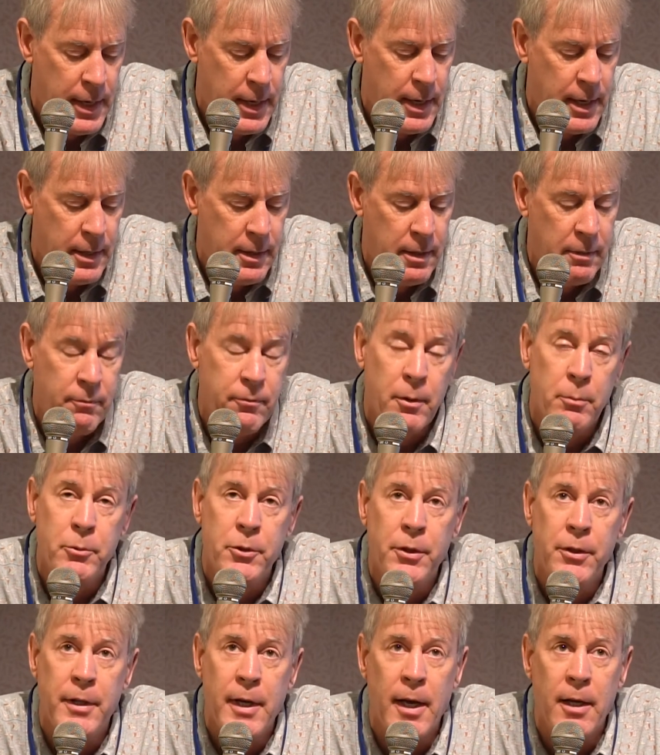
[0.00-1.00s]
And then from
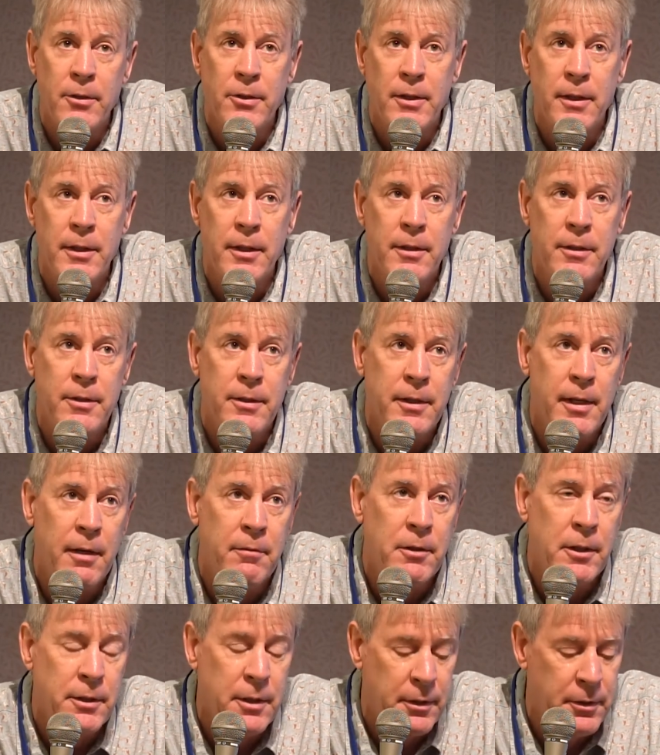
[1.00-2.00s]

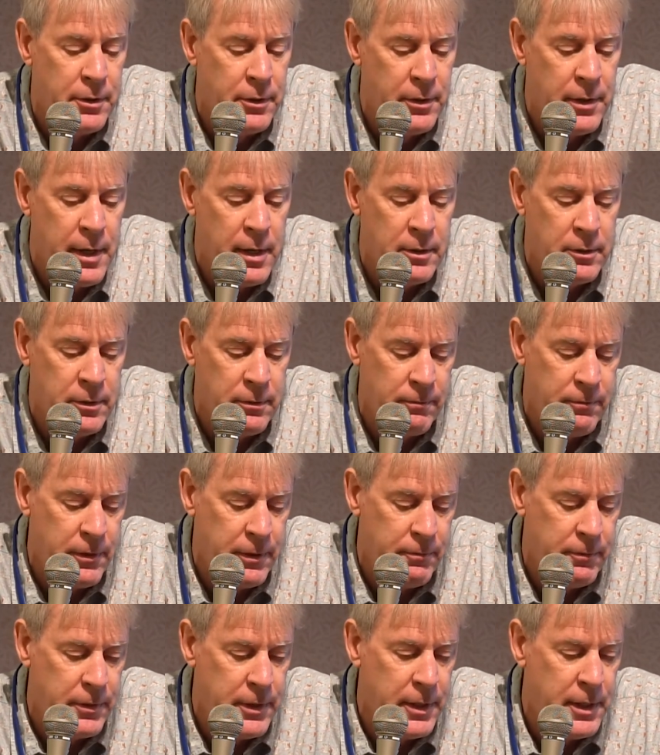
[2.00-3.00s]
2007 to
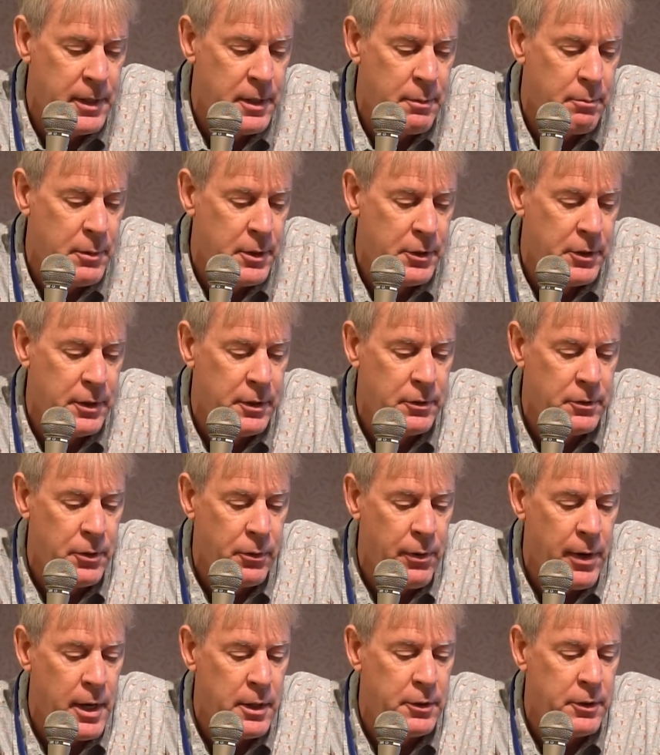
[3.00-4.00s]
2015, emissions
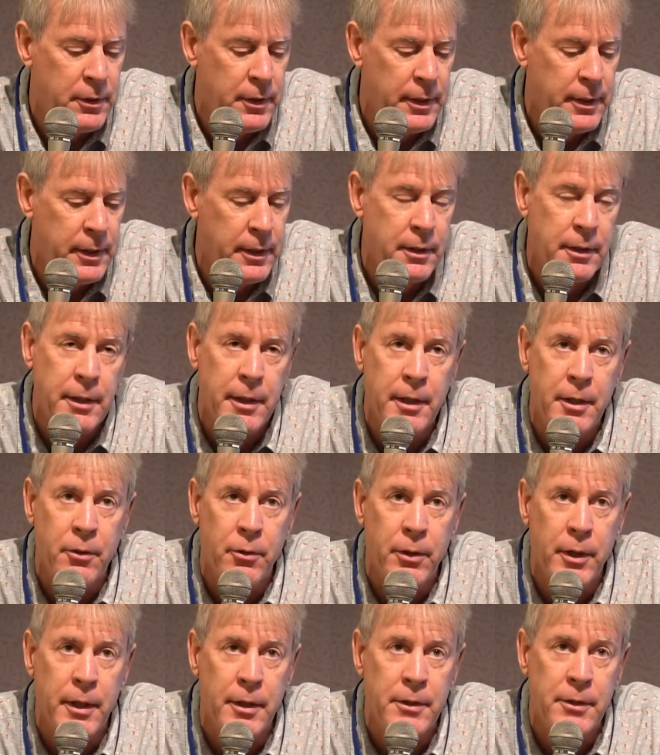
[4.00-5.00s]
gradually
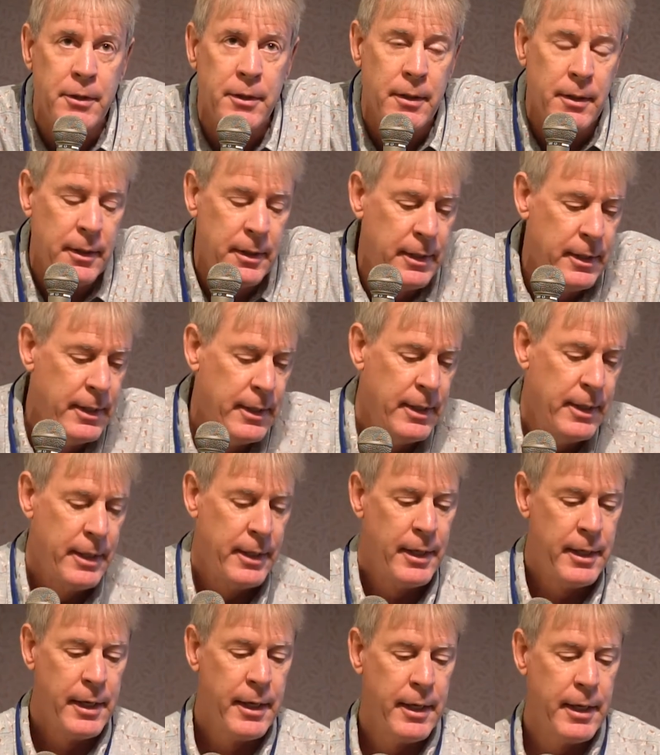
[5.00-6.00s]
decreased.
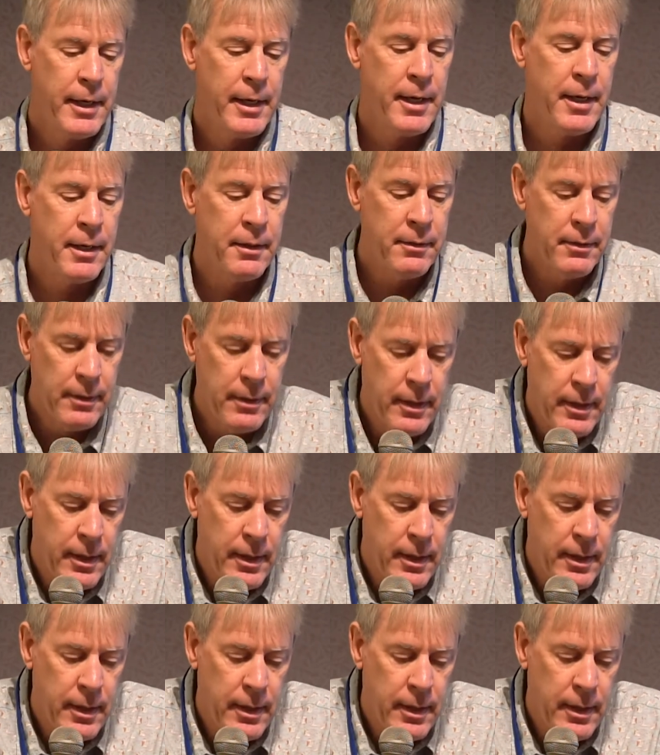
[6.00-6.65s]
And